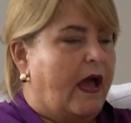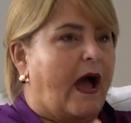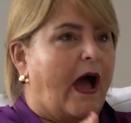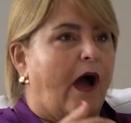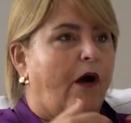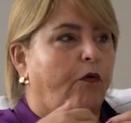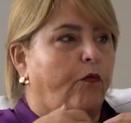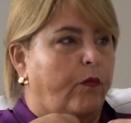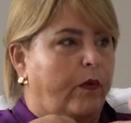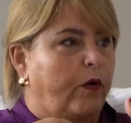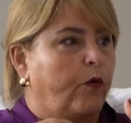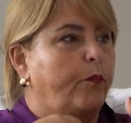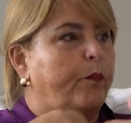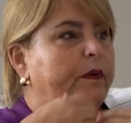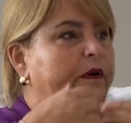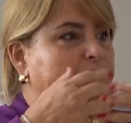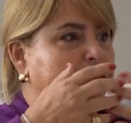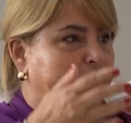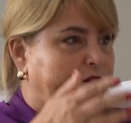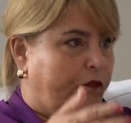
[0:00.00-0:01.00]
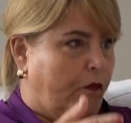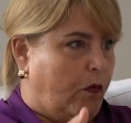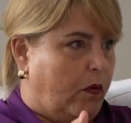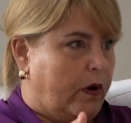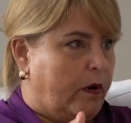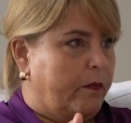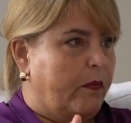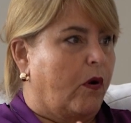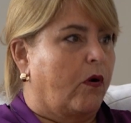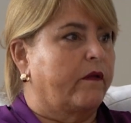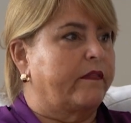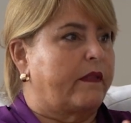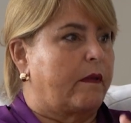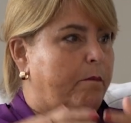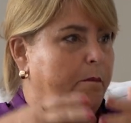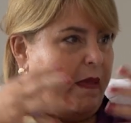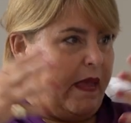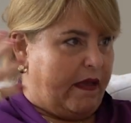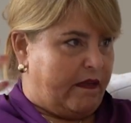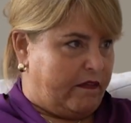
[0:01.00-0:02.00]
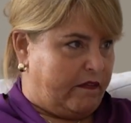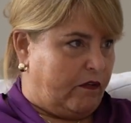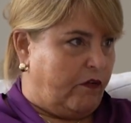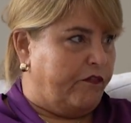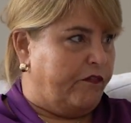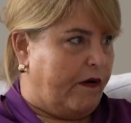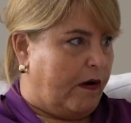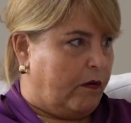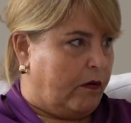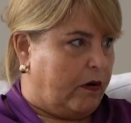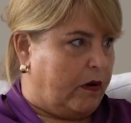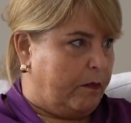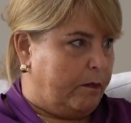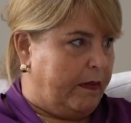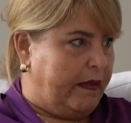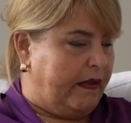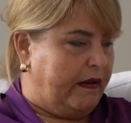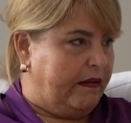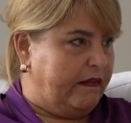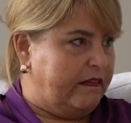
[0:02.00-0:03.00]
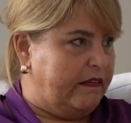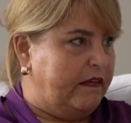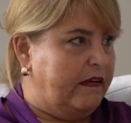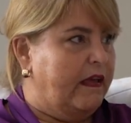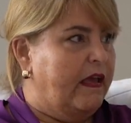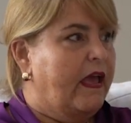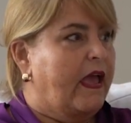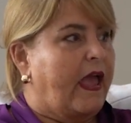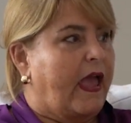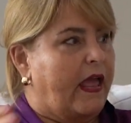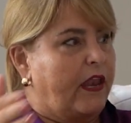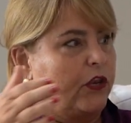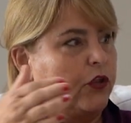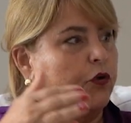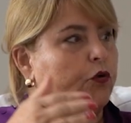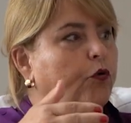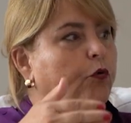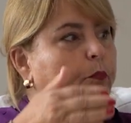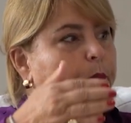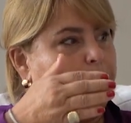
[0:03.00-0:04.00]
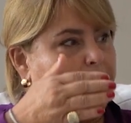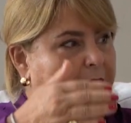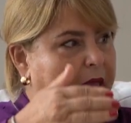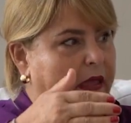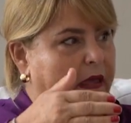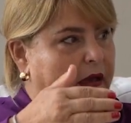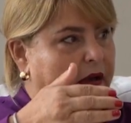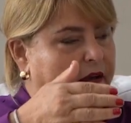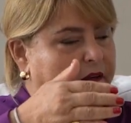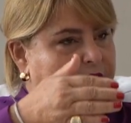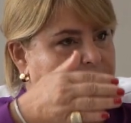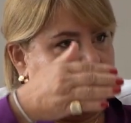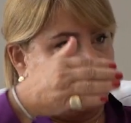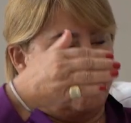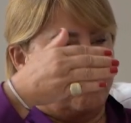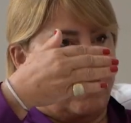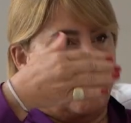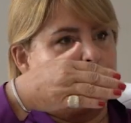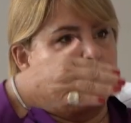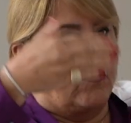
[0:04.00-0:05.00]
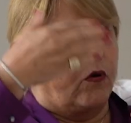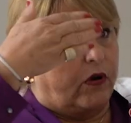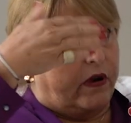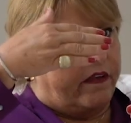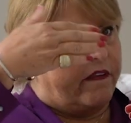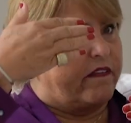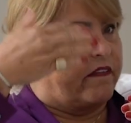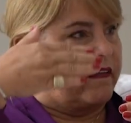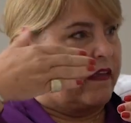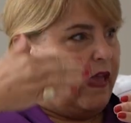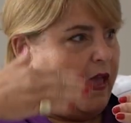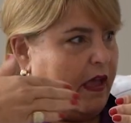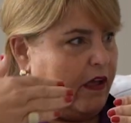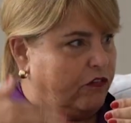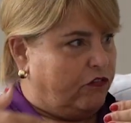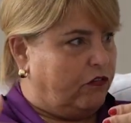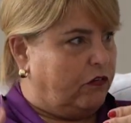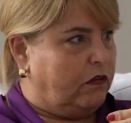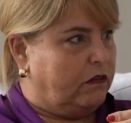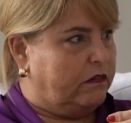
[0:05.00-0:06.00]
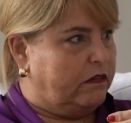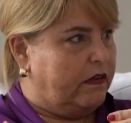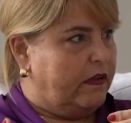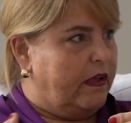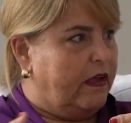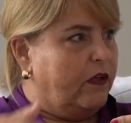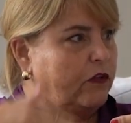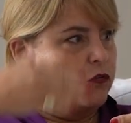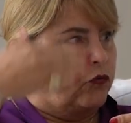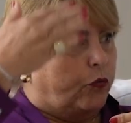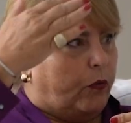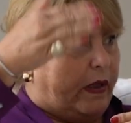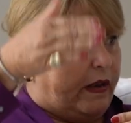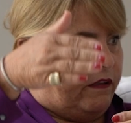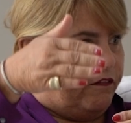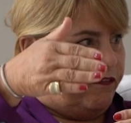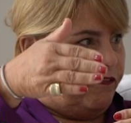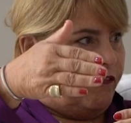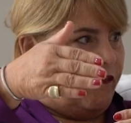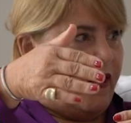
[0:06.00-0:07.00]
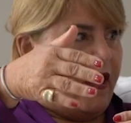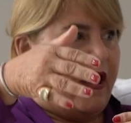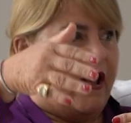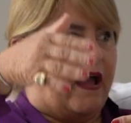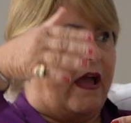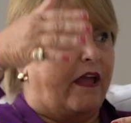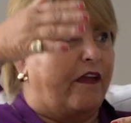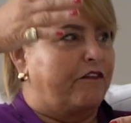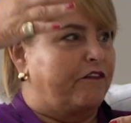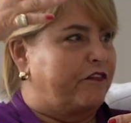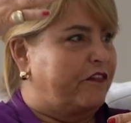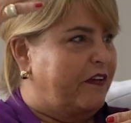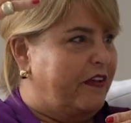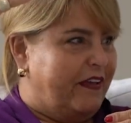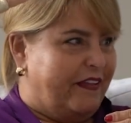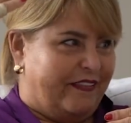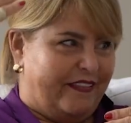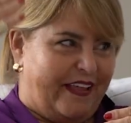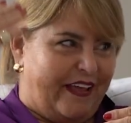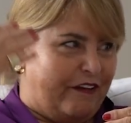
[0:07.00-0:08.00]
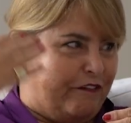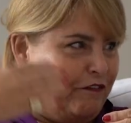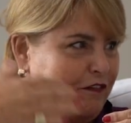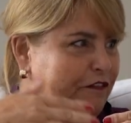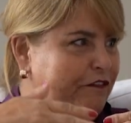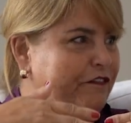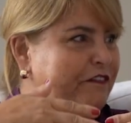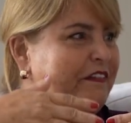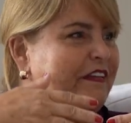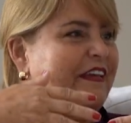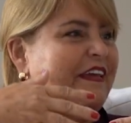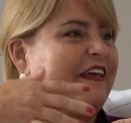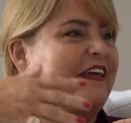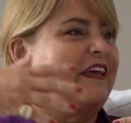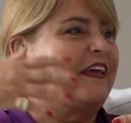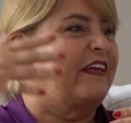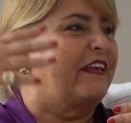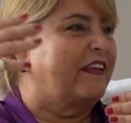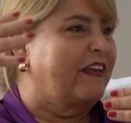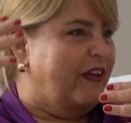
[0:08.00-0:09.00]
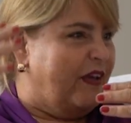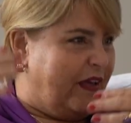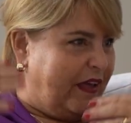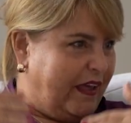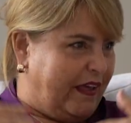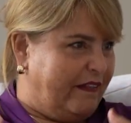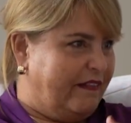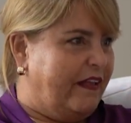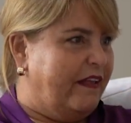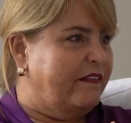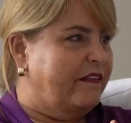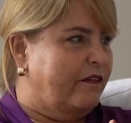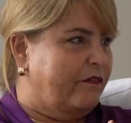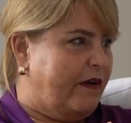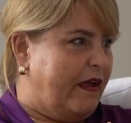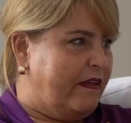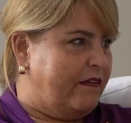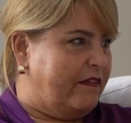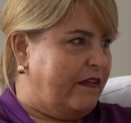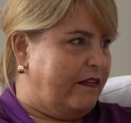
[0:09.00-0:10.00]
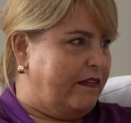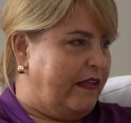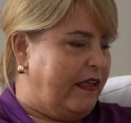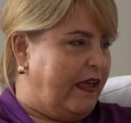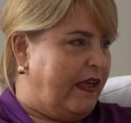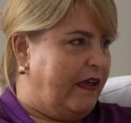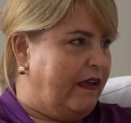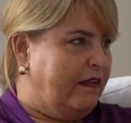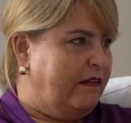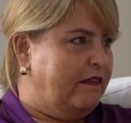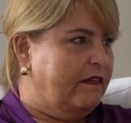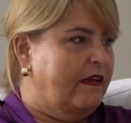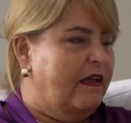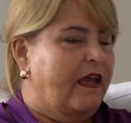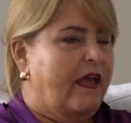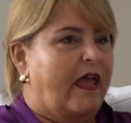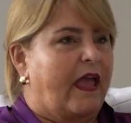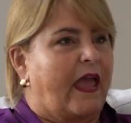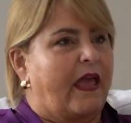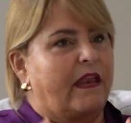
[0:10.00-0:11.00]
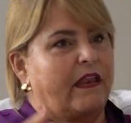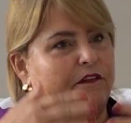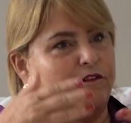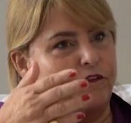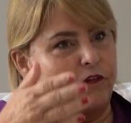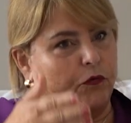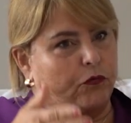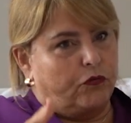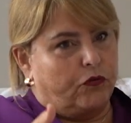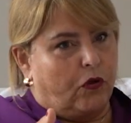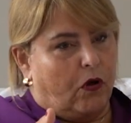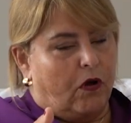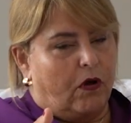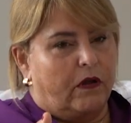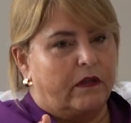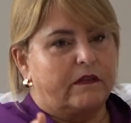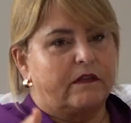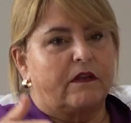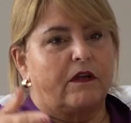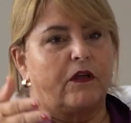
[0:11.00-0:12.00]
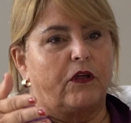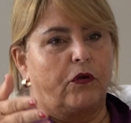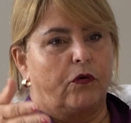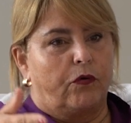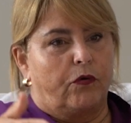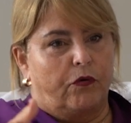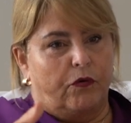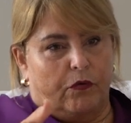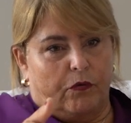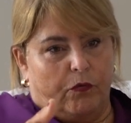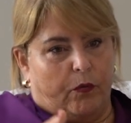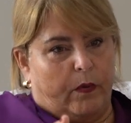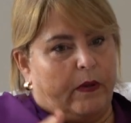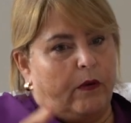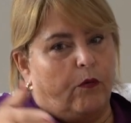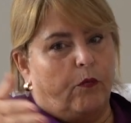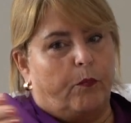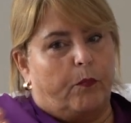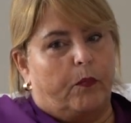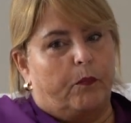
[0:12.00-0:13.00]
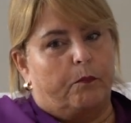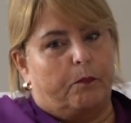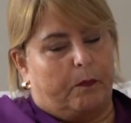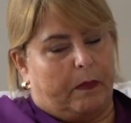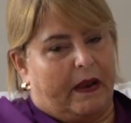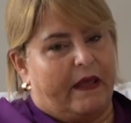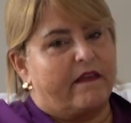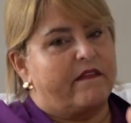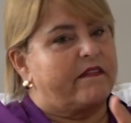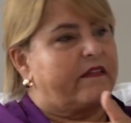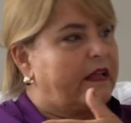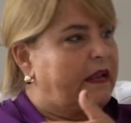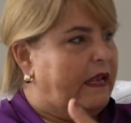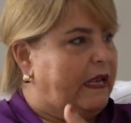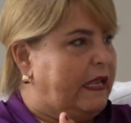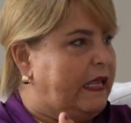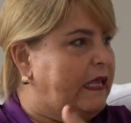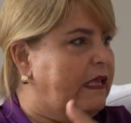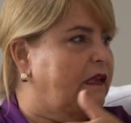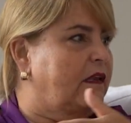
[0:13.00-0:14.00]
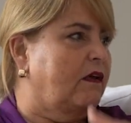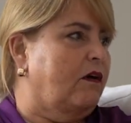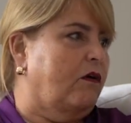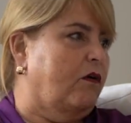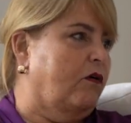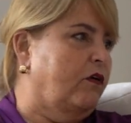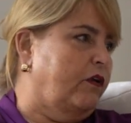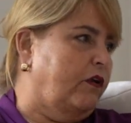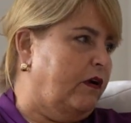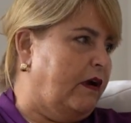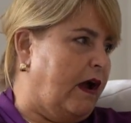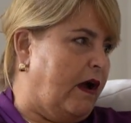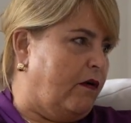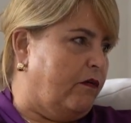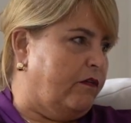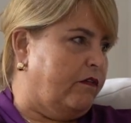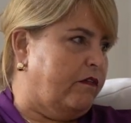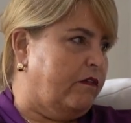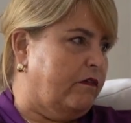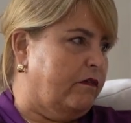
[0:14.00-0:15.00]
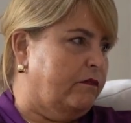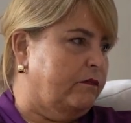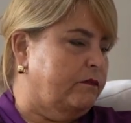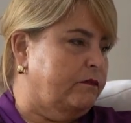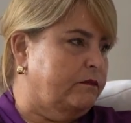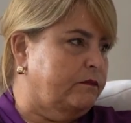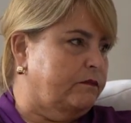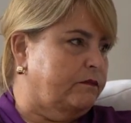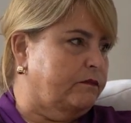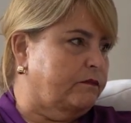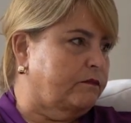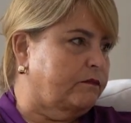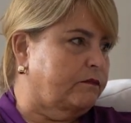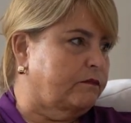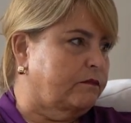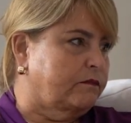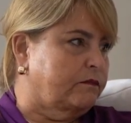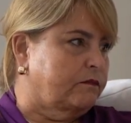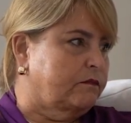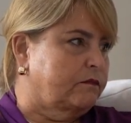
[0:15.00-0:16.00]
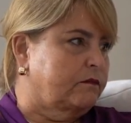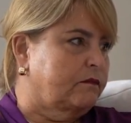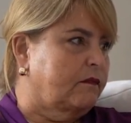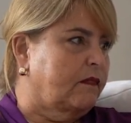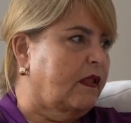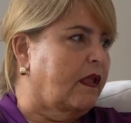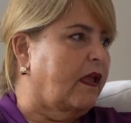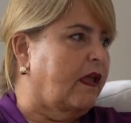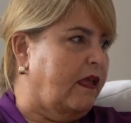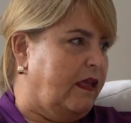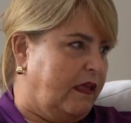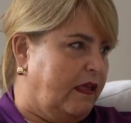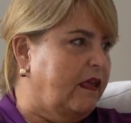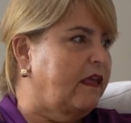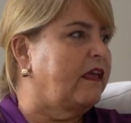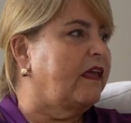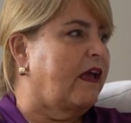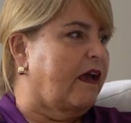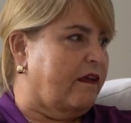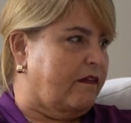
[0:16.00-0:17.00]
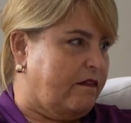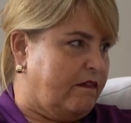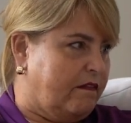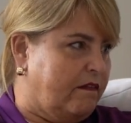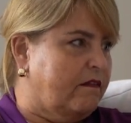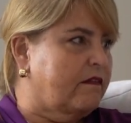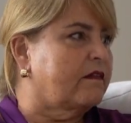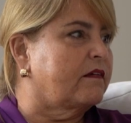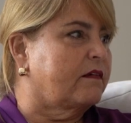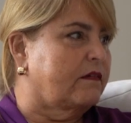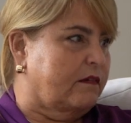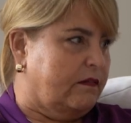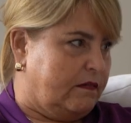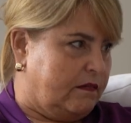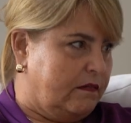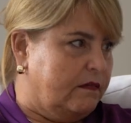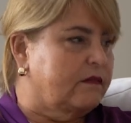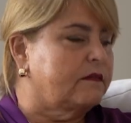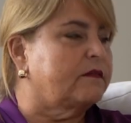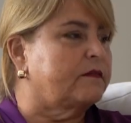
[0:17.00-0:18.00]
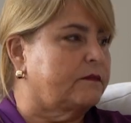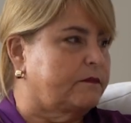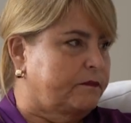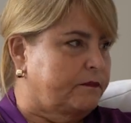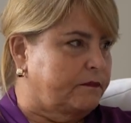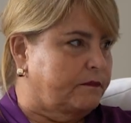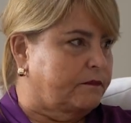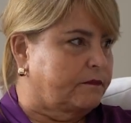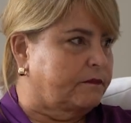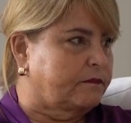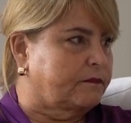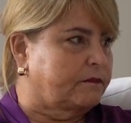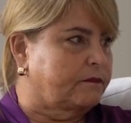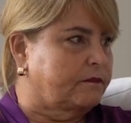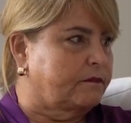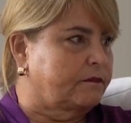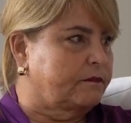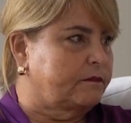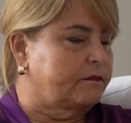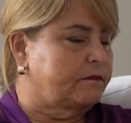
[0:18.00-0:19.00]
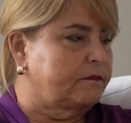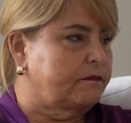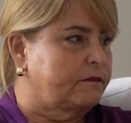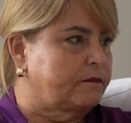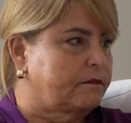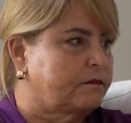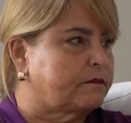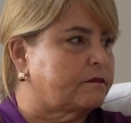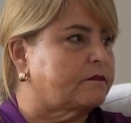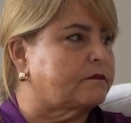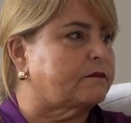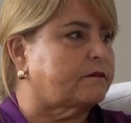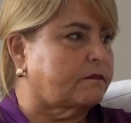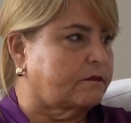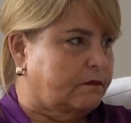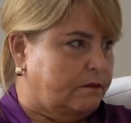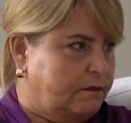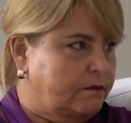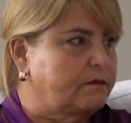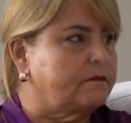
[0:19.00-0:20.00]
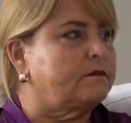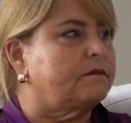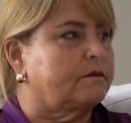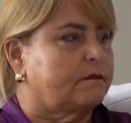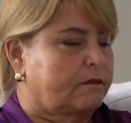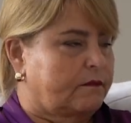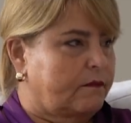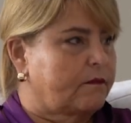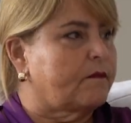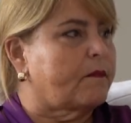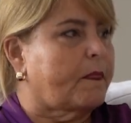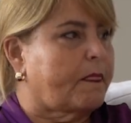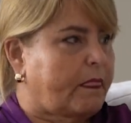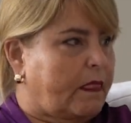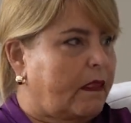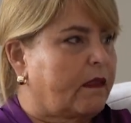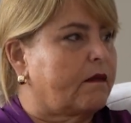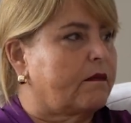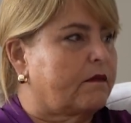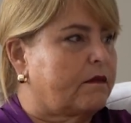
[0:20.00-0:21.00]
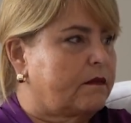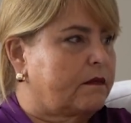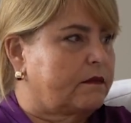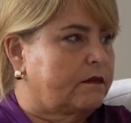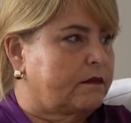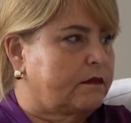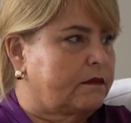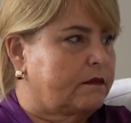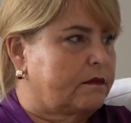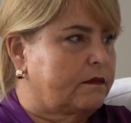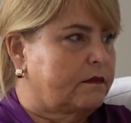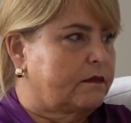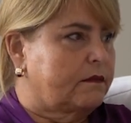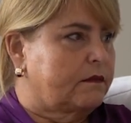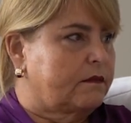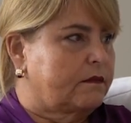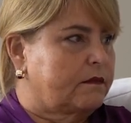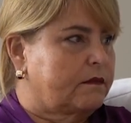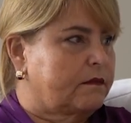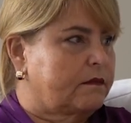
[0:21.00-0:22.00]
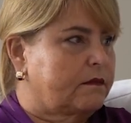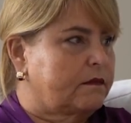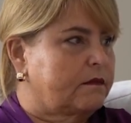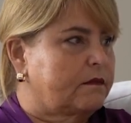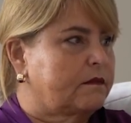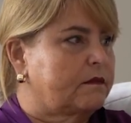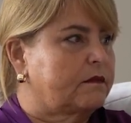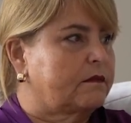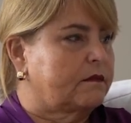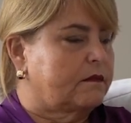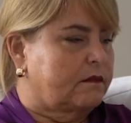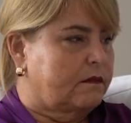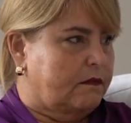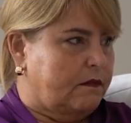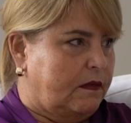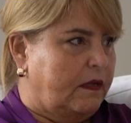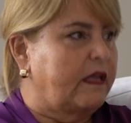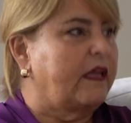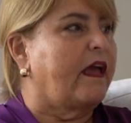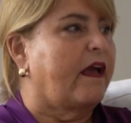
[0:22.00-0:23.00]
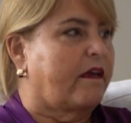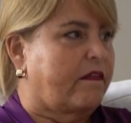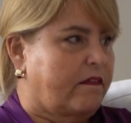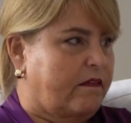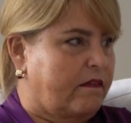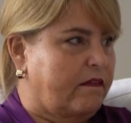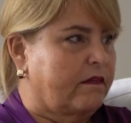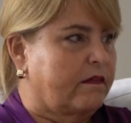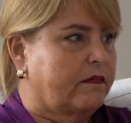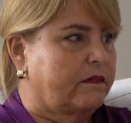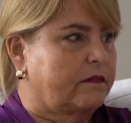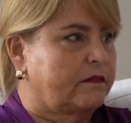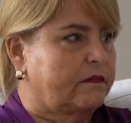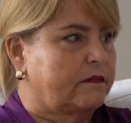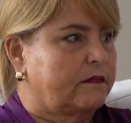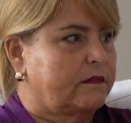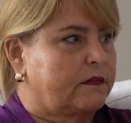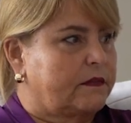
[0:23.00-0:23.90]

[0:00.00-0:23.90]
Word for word: I will perform on the best of our ability, and you pay us maybe on a scheduled 25, then 15, mm-hmm. and then the rest at the end. And if you don't, you will place a lien on your house. So it's like a retail contract, just yes. a, a, contract between a for work to be done, just like it would be whether insurance company was involved in it or not. Yes. Okay.